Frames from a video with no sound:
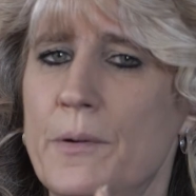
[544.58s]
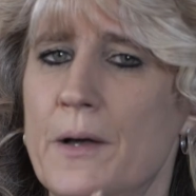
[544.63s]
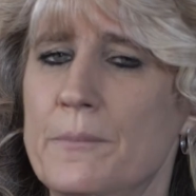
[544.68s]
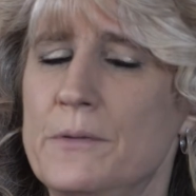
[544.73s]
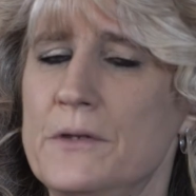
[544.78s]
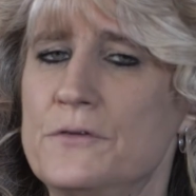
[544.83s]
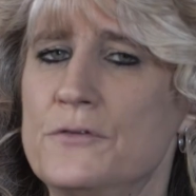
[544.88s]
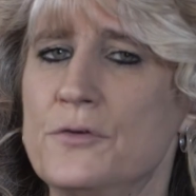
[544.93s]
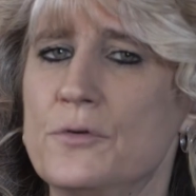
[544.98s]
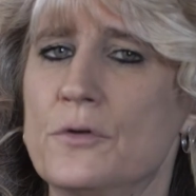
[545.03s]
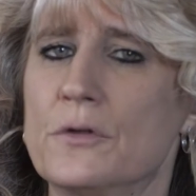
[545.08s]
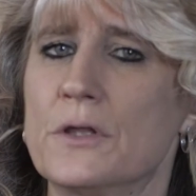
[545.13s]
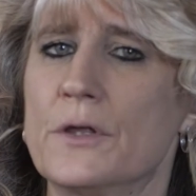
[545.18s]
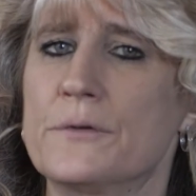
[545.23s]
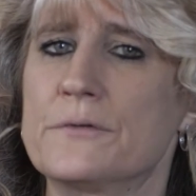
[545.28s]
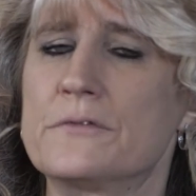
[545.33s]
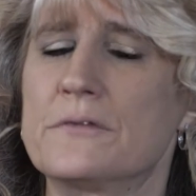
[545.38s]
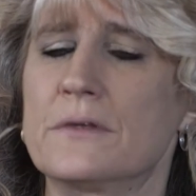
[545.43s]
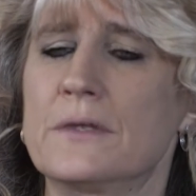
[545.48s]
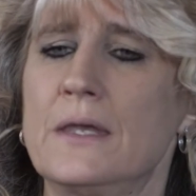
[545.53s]
puppy too
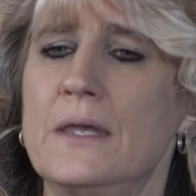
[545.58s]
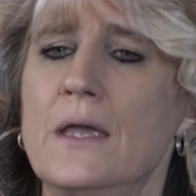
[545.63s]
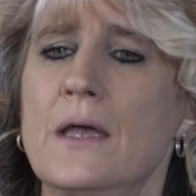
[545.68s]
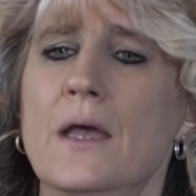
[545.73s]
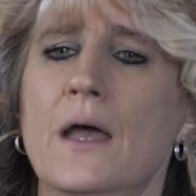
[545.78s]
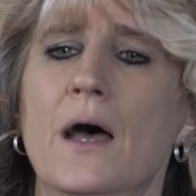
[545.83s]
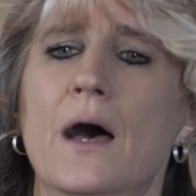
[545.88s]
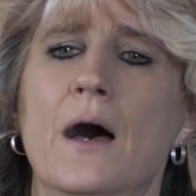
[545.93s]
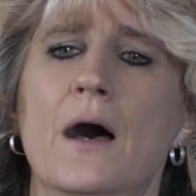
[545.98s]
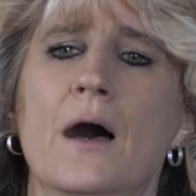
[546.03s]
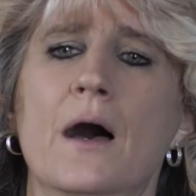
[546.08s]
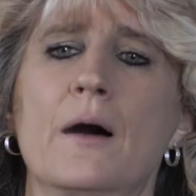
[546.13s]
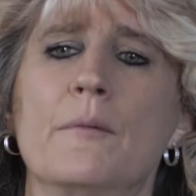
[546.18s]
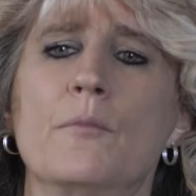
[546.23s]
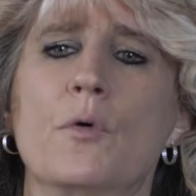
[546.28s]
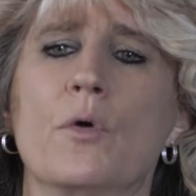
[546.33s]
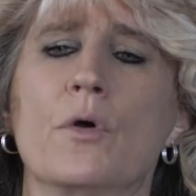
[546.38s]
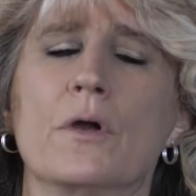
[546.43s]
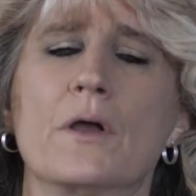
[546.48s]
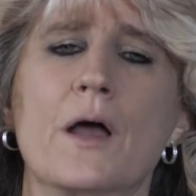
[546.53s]
closely,
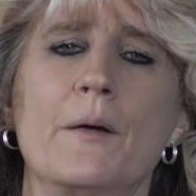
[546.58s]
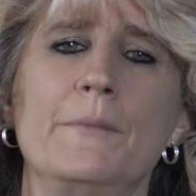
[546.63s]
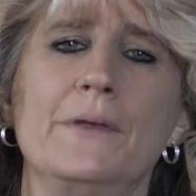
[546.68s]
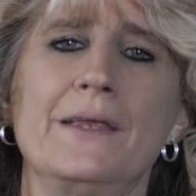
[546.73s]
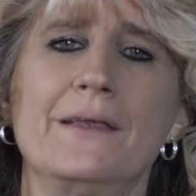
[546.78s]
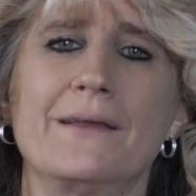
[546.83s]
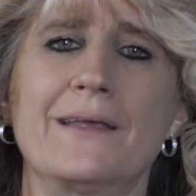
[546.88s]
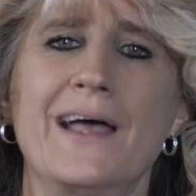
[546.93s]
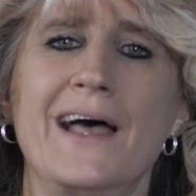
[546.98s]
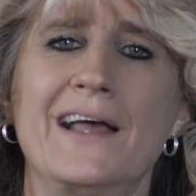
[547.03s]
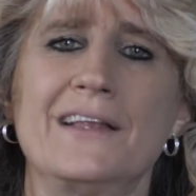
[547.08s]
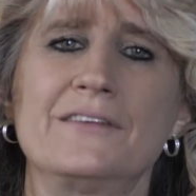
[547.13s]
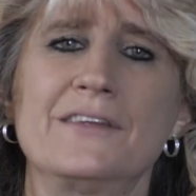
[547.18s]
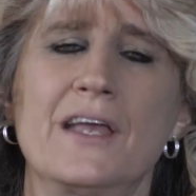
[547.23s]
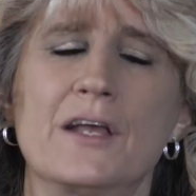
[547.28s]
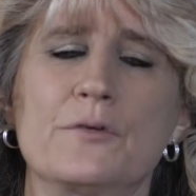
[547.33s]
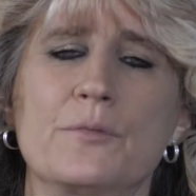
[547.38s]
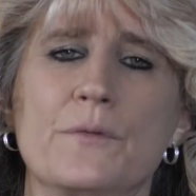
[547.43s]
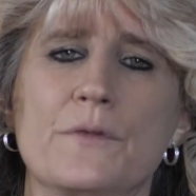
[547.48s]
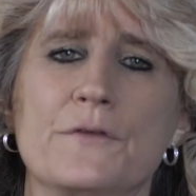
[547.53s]
or coming in
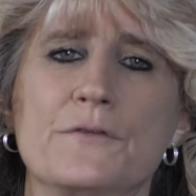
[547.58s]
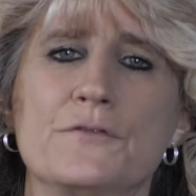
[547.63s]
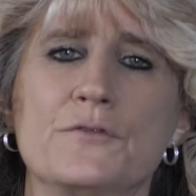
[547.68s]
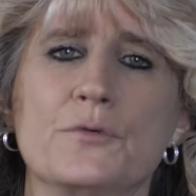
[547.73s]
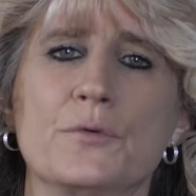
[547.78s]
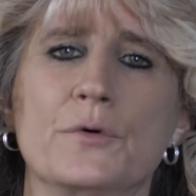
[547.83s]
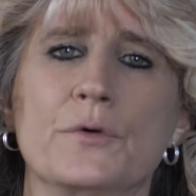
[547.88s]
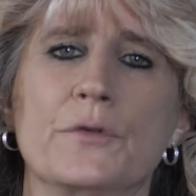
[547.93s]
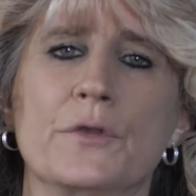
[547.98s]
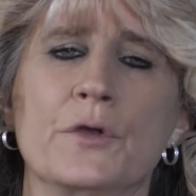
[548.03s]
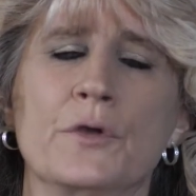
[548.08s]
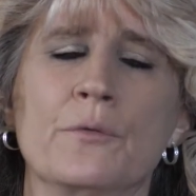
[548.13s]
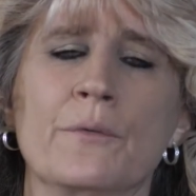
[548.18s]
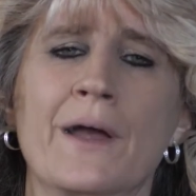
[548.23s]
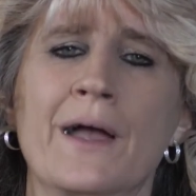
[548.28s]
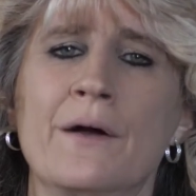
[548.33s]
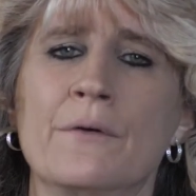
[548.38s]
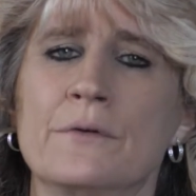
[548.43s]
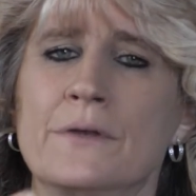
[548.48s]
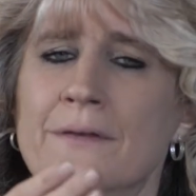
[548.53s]
contact with the stool on the
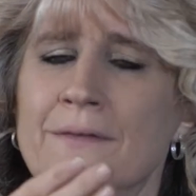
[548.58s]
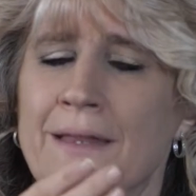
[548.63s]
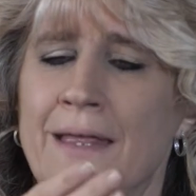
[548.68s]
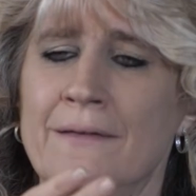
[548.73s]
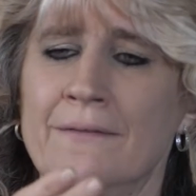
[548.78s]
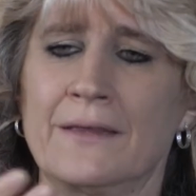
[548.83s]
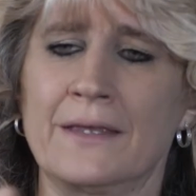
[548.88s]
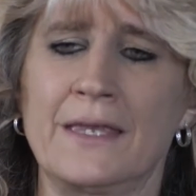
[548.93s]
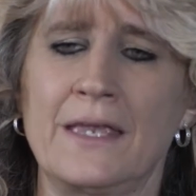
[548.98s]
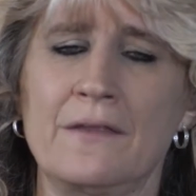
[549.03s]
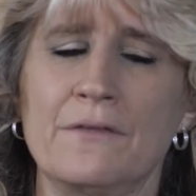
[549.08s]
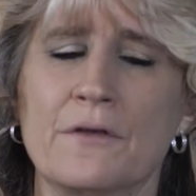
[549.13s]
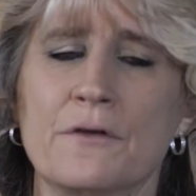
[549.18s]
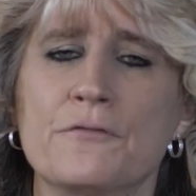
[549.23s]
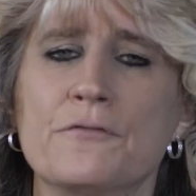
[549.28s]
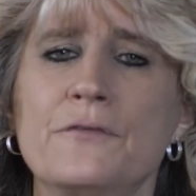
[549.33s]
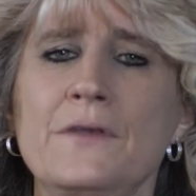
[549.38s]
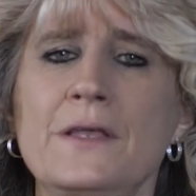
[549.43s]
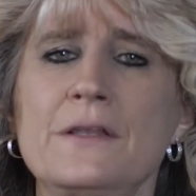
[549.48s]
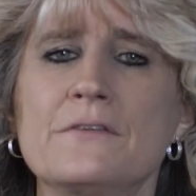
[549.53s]
ground and then licking their
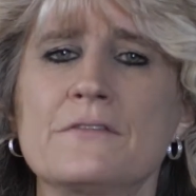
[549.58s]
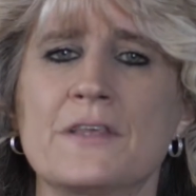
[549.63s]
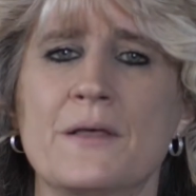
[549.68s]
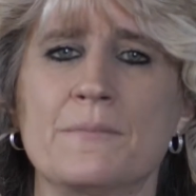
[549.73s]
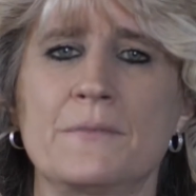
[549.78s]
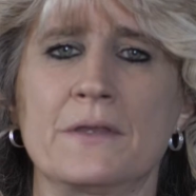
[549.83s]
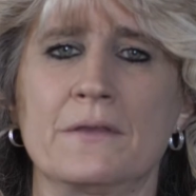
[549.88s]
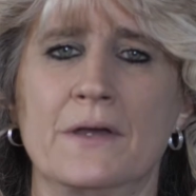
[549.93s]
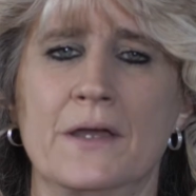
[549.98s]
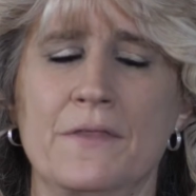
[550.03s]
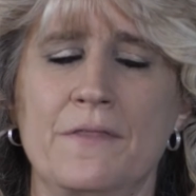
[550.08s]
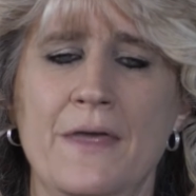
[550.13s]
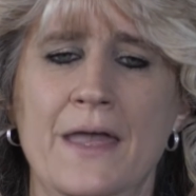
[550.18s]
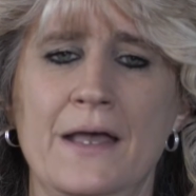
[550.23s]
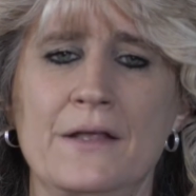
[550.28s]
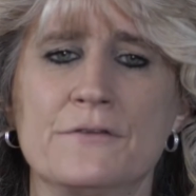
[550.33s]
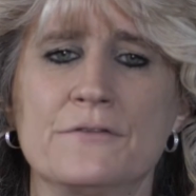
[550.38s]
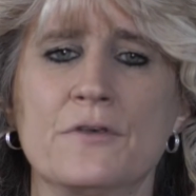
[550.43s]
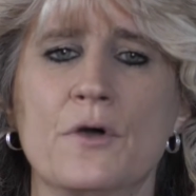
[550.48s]
feet, something like that.